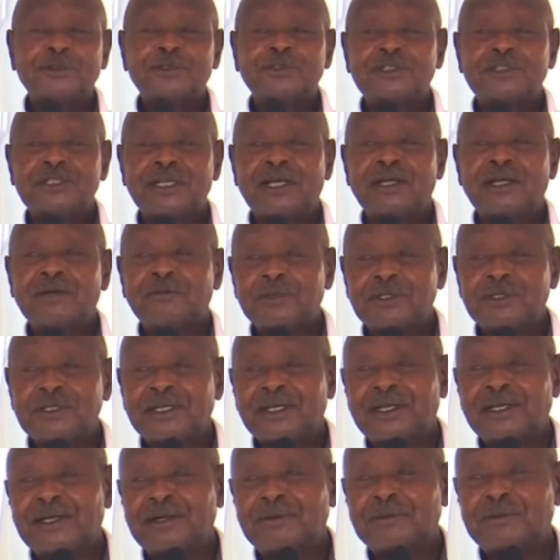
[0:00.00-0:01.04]
You see, I am
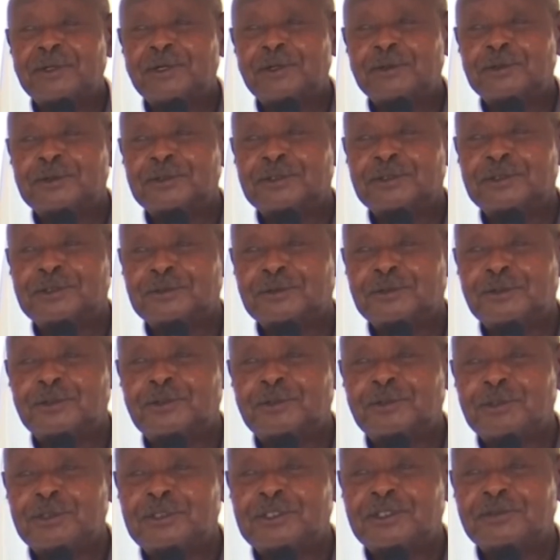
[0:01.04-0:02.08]
here. I'm now going
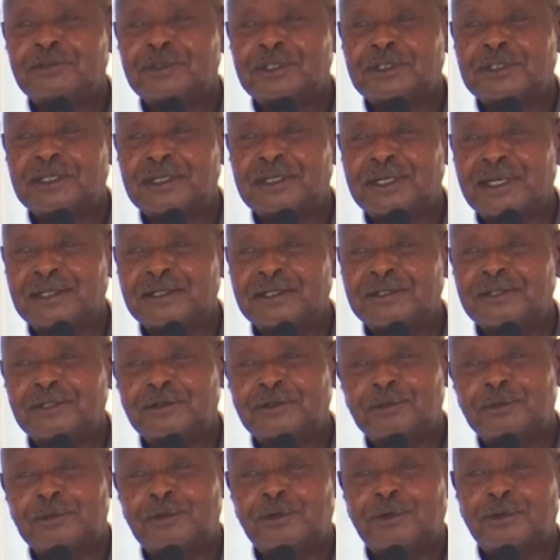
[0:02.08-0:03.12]
to be 79. And
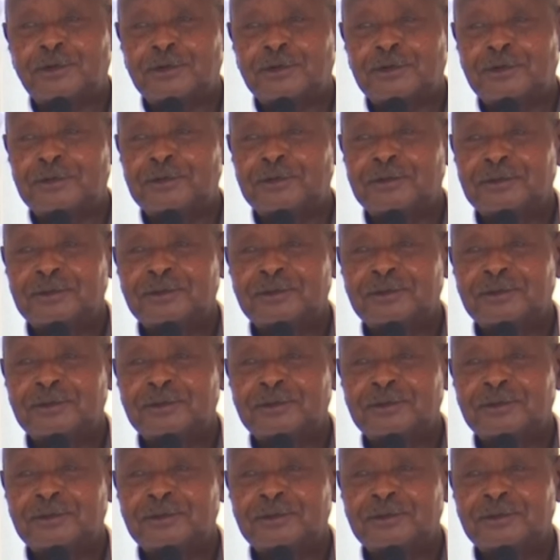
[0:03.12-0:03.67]
you mogo.